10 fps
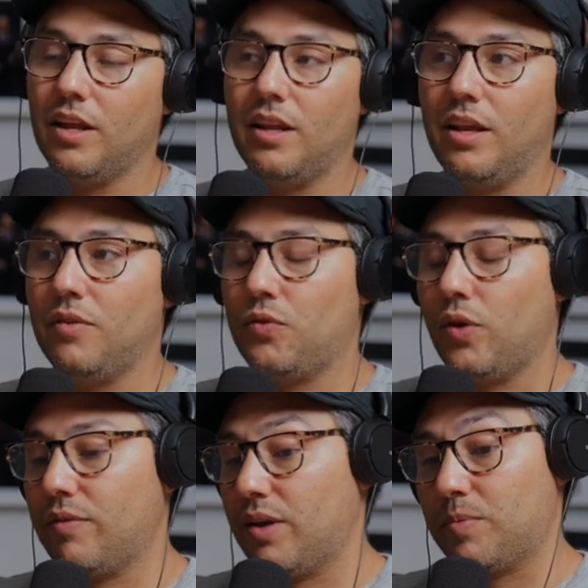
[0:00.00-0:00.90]
And and if
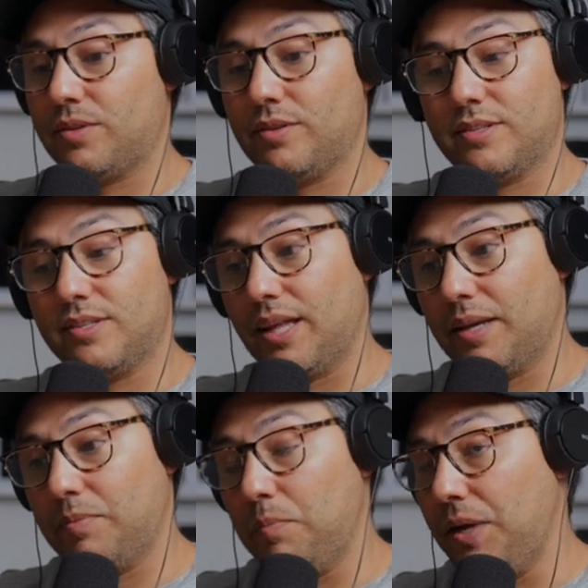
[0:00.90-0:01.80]
you have the opportunity to see
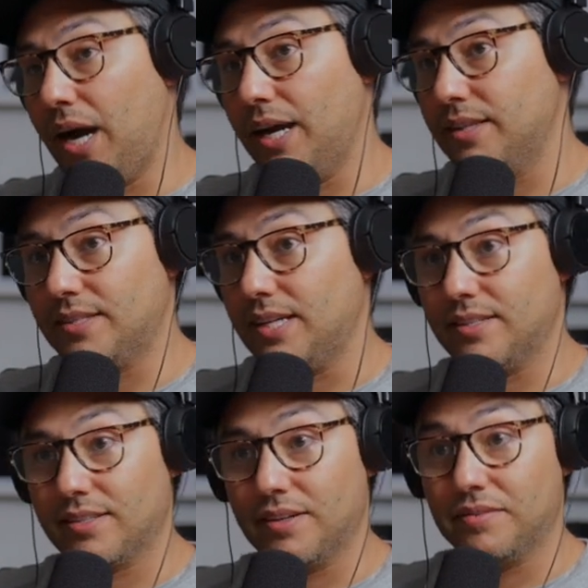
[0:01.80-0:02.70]
like the behind the
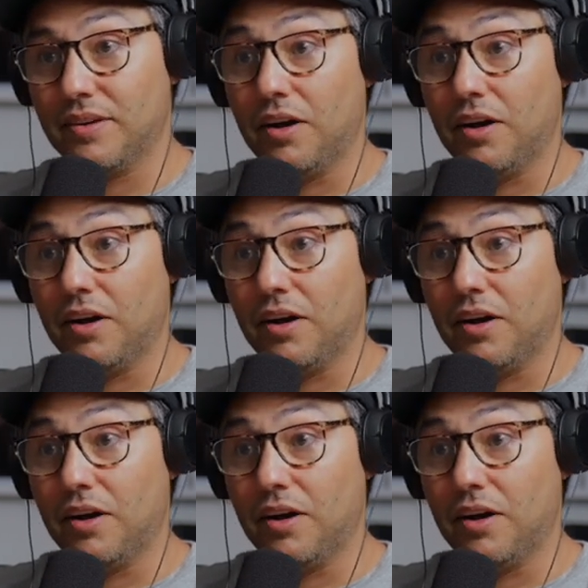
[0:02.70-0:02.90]
scenes of